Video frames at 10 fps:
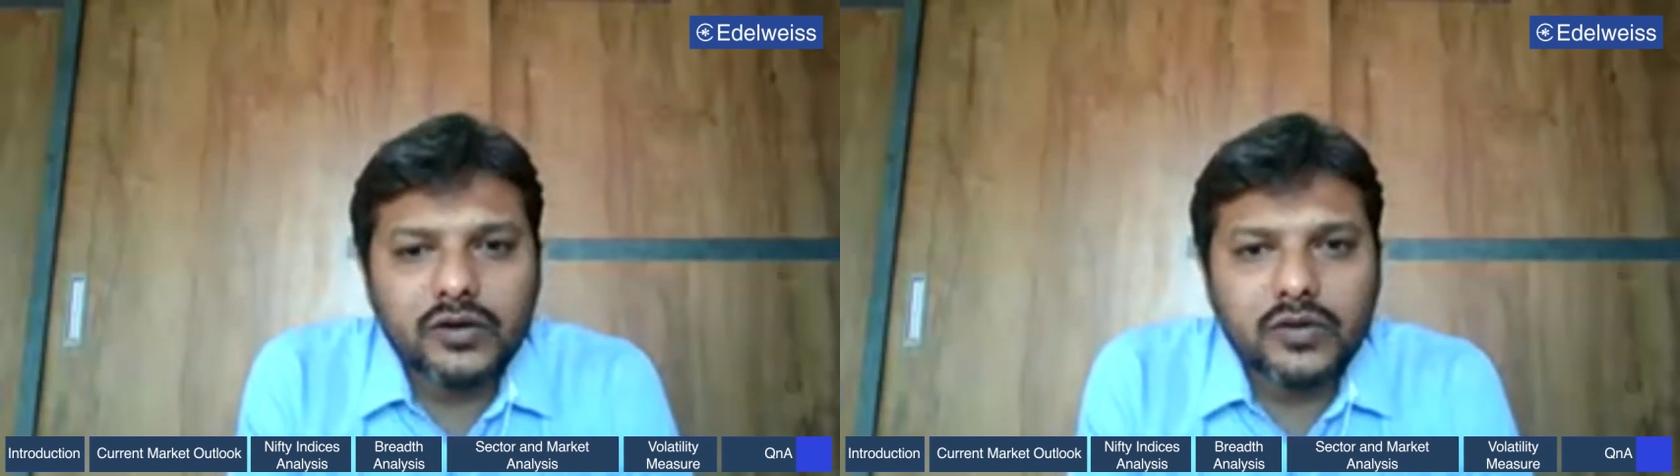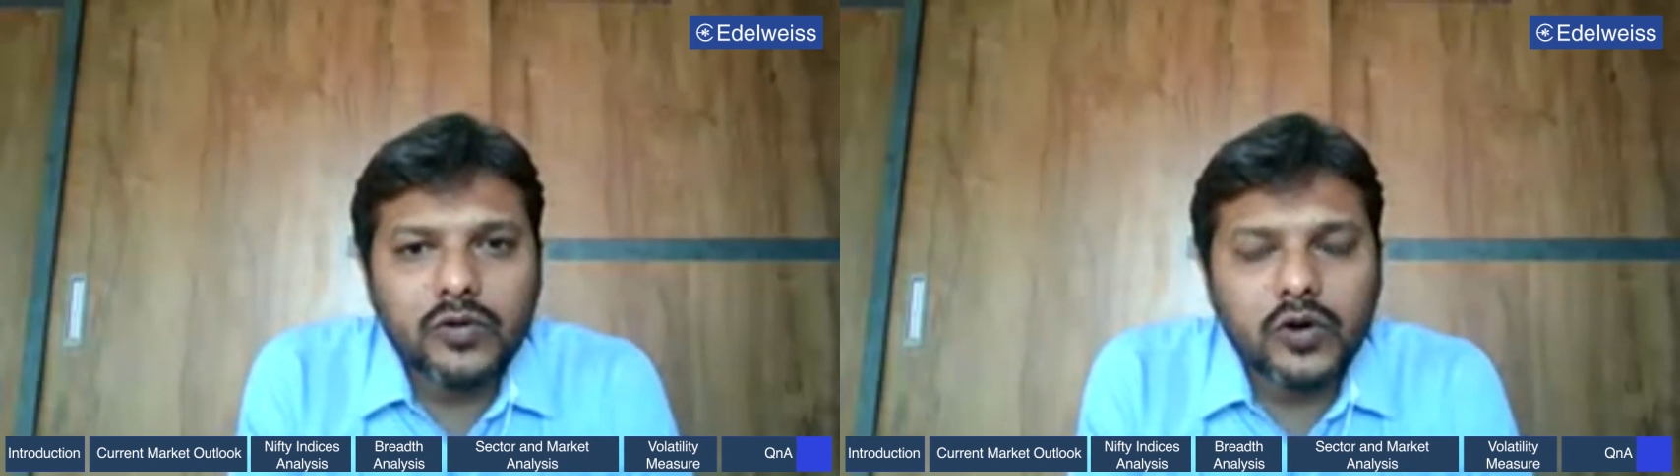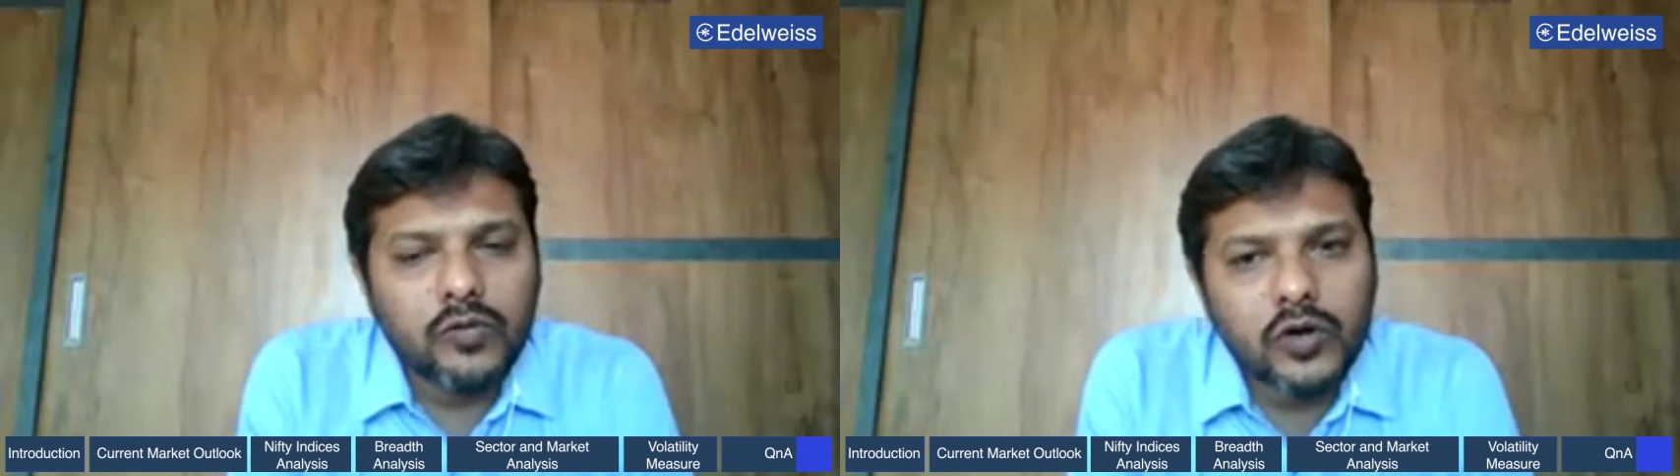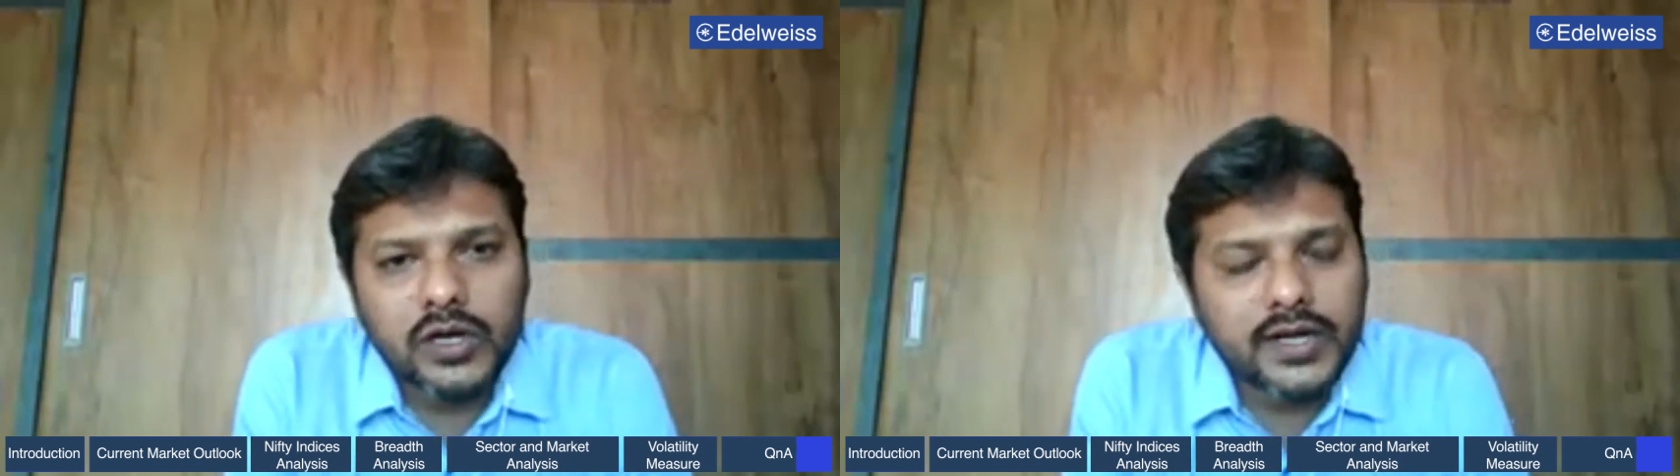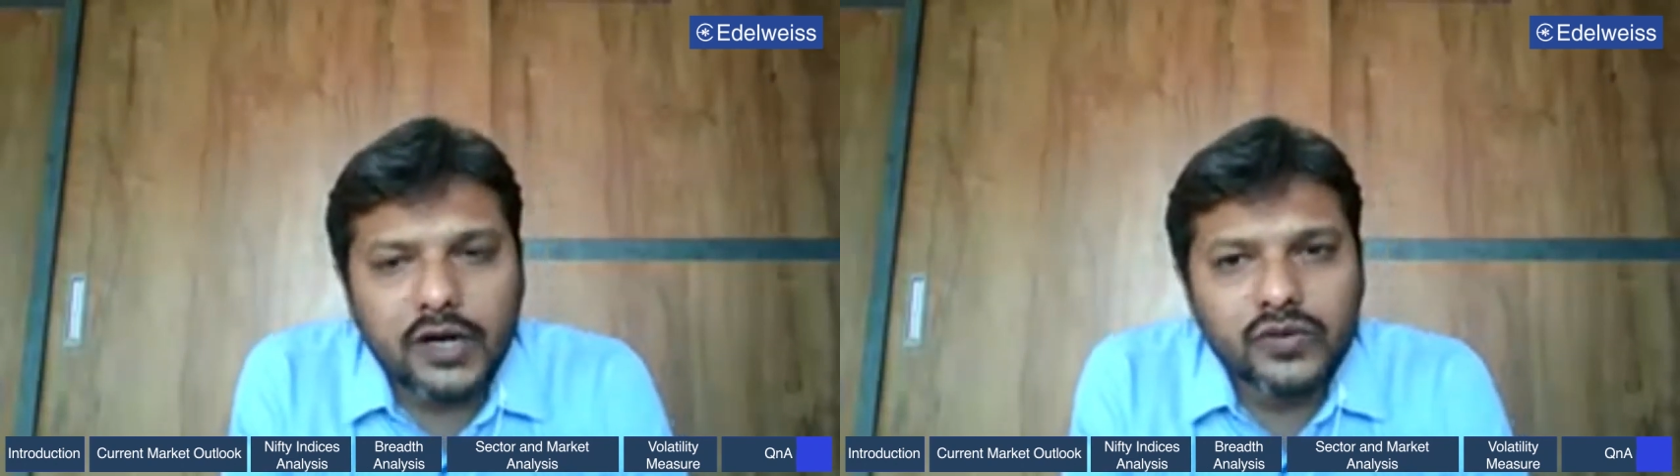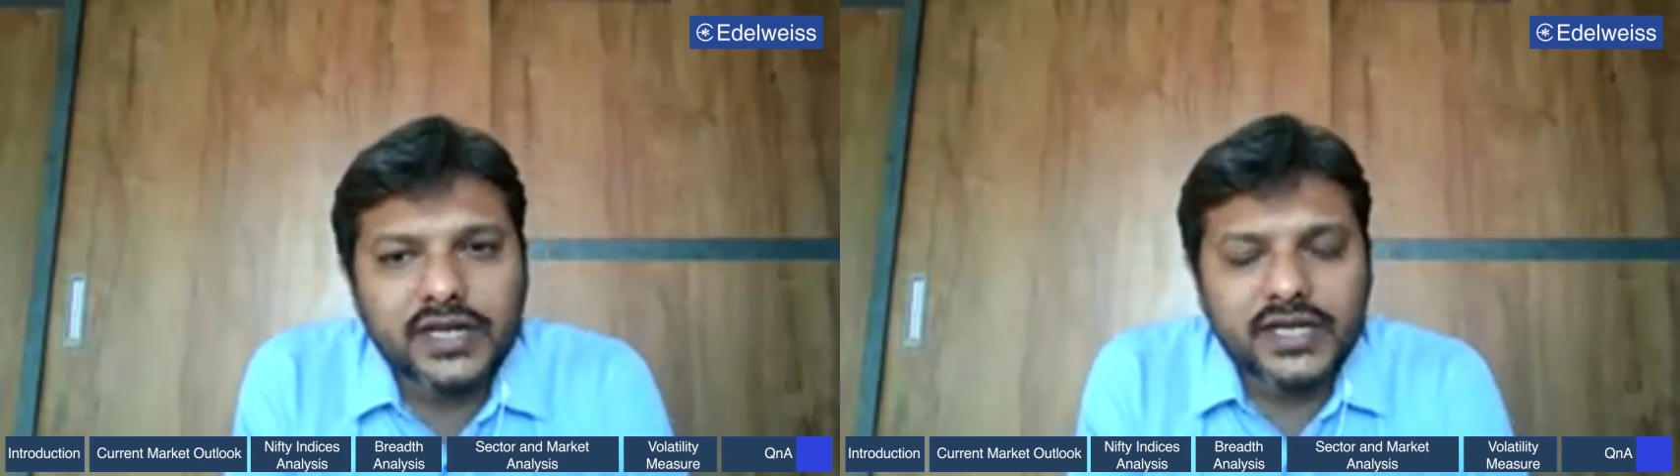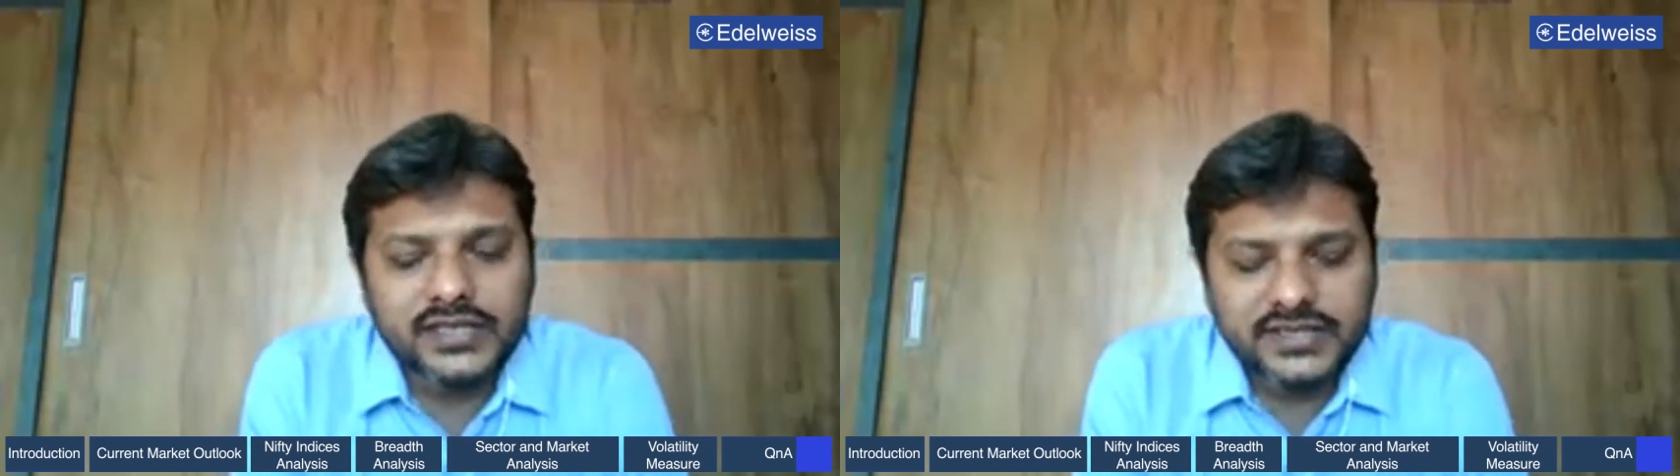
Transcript: overall downtrend.